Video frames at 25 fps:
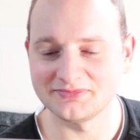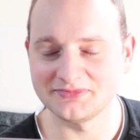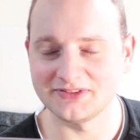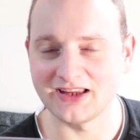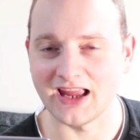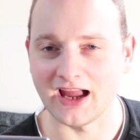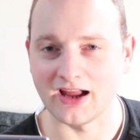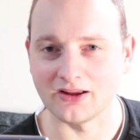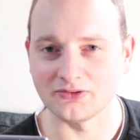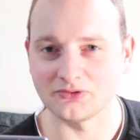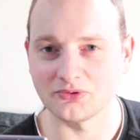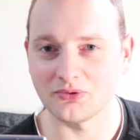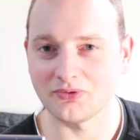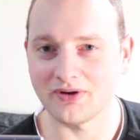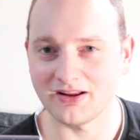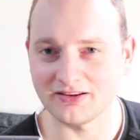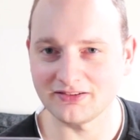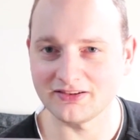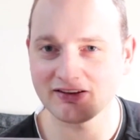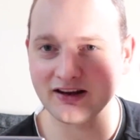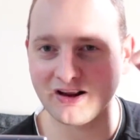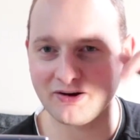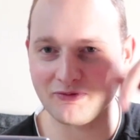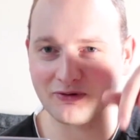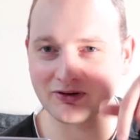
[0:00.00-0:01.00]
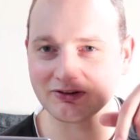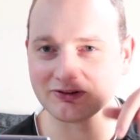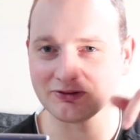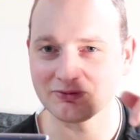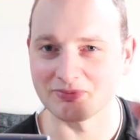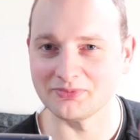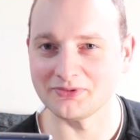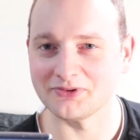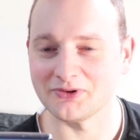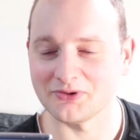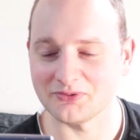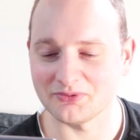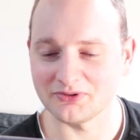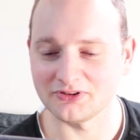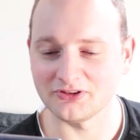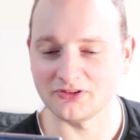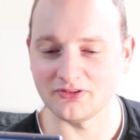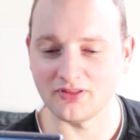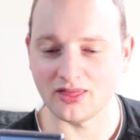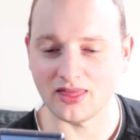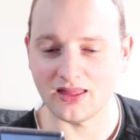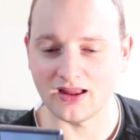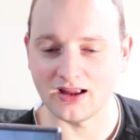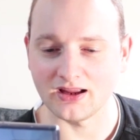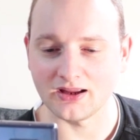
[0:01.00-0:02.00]
Yeah, so answer that question below what
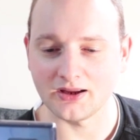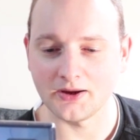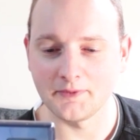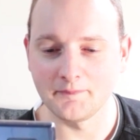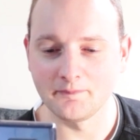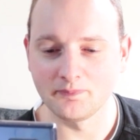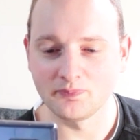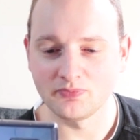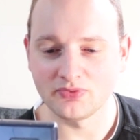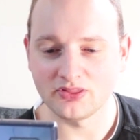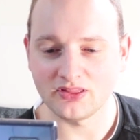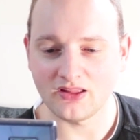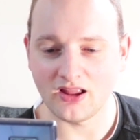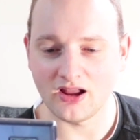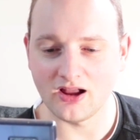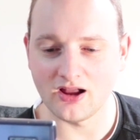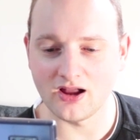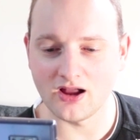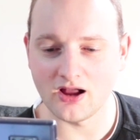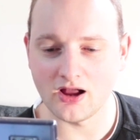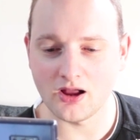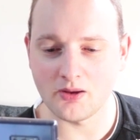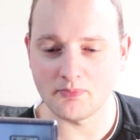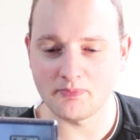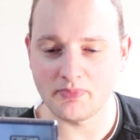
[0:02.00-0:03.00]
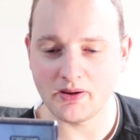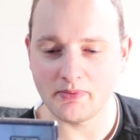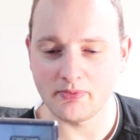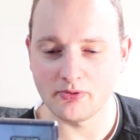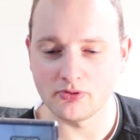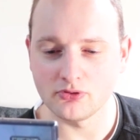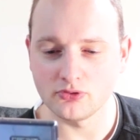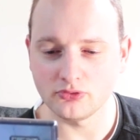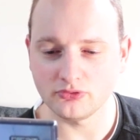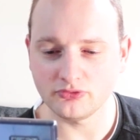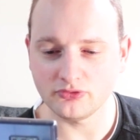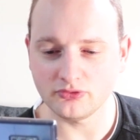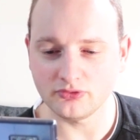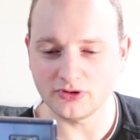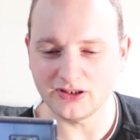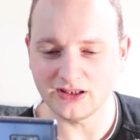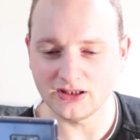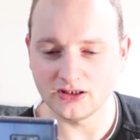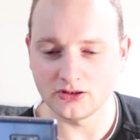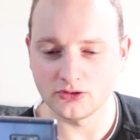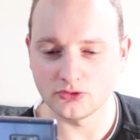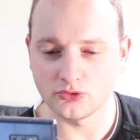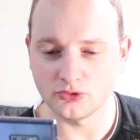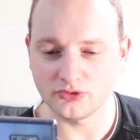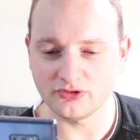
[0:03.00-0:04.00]
you think. Bib Huti?
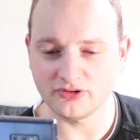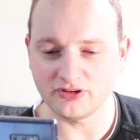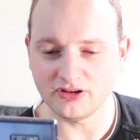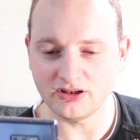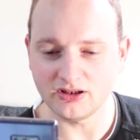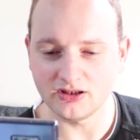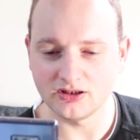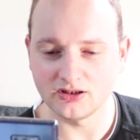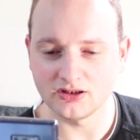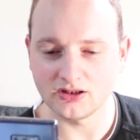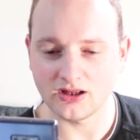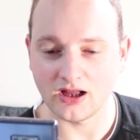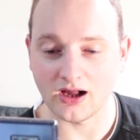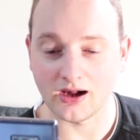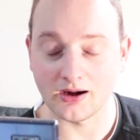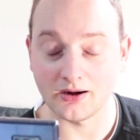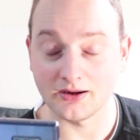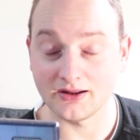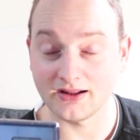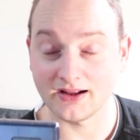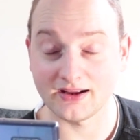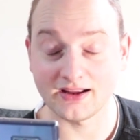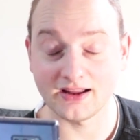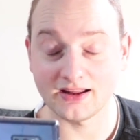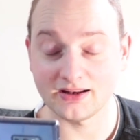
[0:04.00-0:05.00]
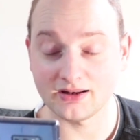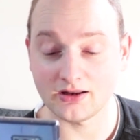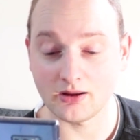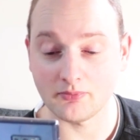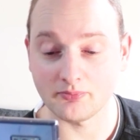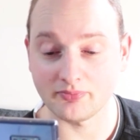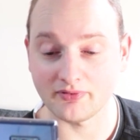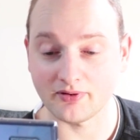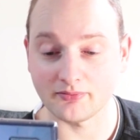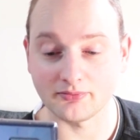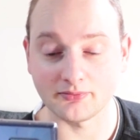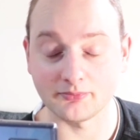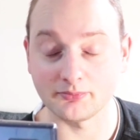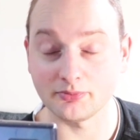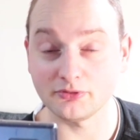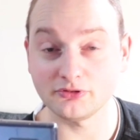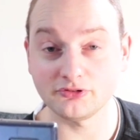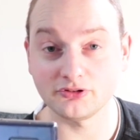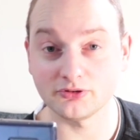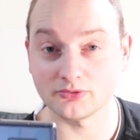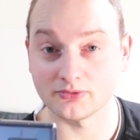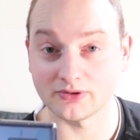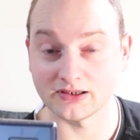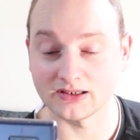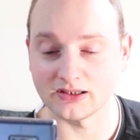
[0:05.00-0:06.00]
Oh, again, I'm probably
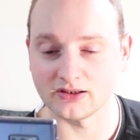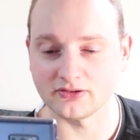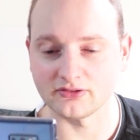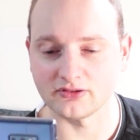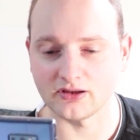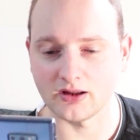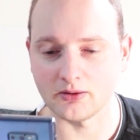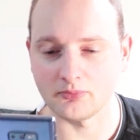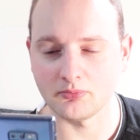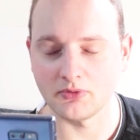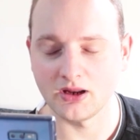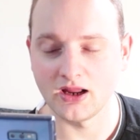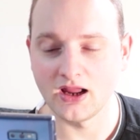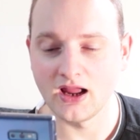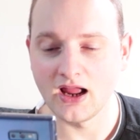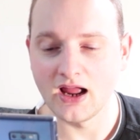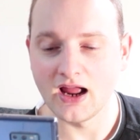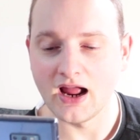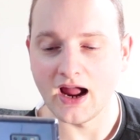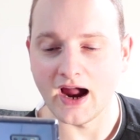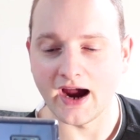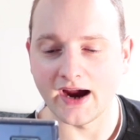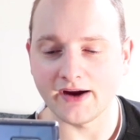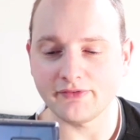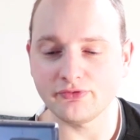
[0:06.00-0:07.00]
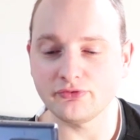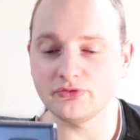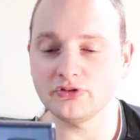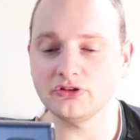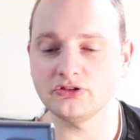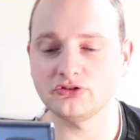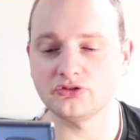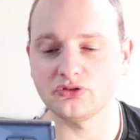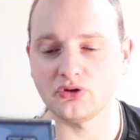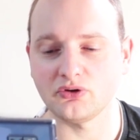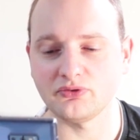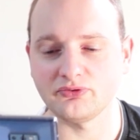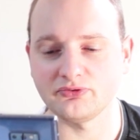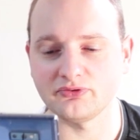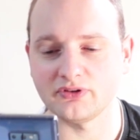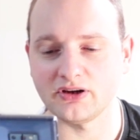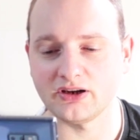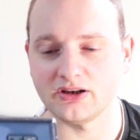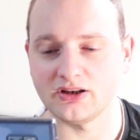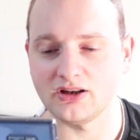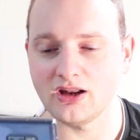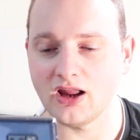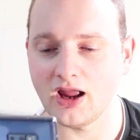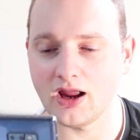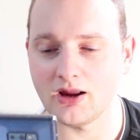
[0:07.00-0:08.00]
butchering this name. Every
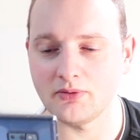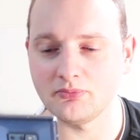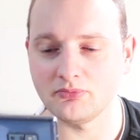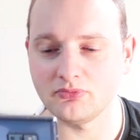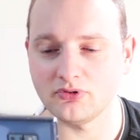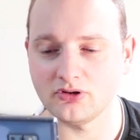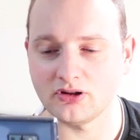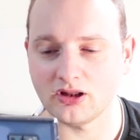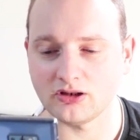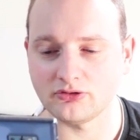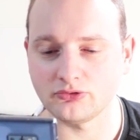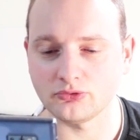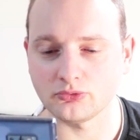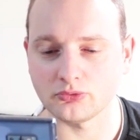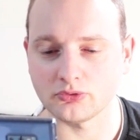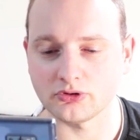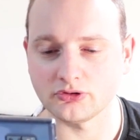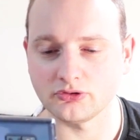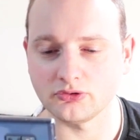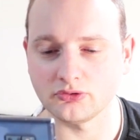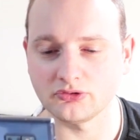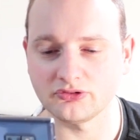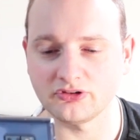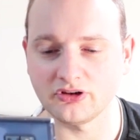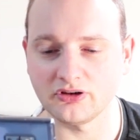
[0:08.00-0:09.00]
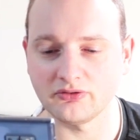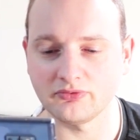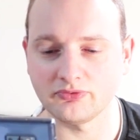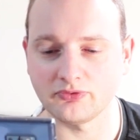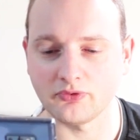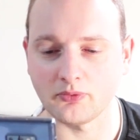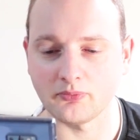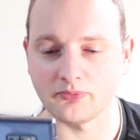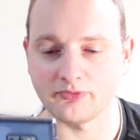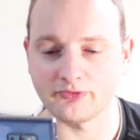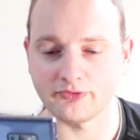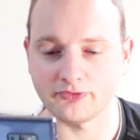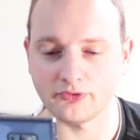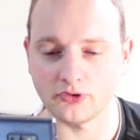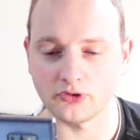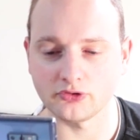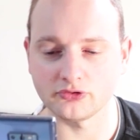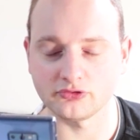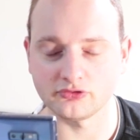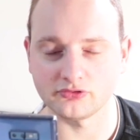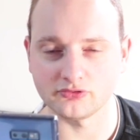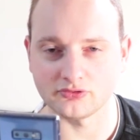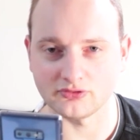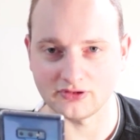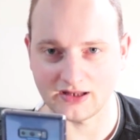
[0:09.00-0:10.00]
software name that you are using from
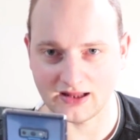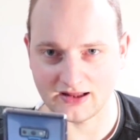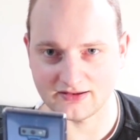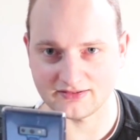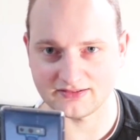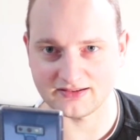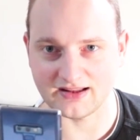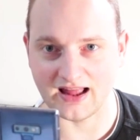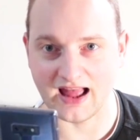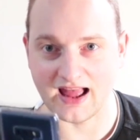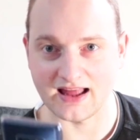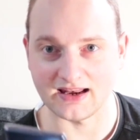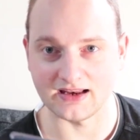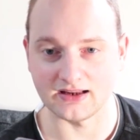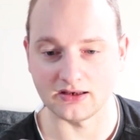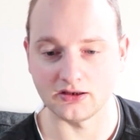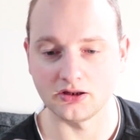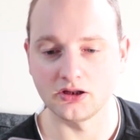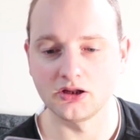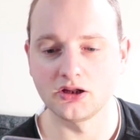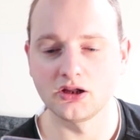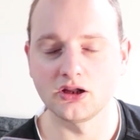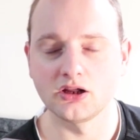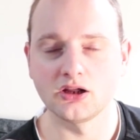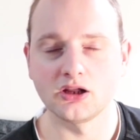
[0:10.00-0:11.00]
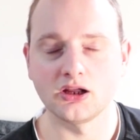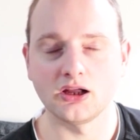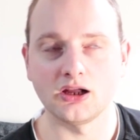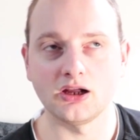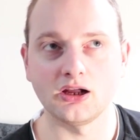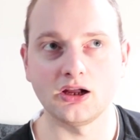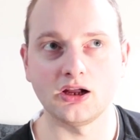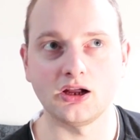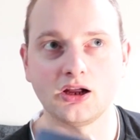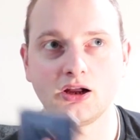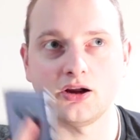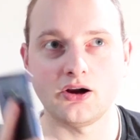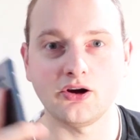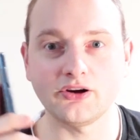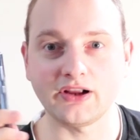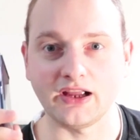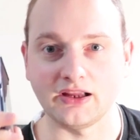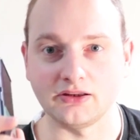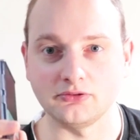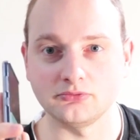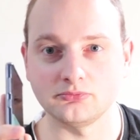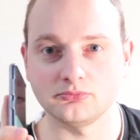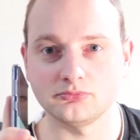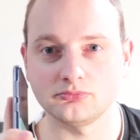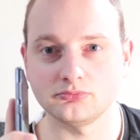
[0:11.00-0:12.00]
first to last added.
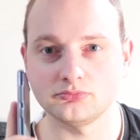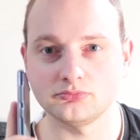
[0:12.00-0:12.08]
Okay,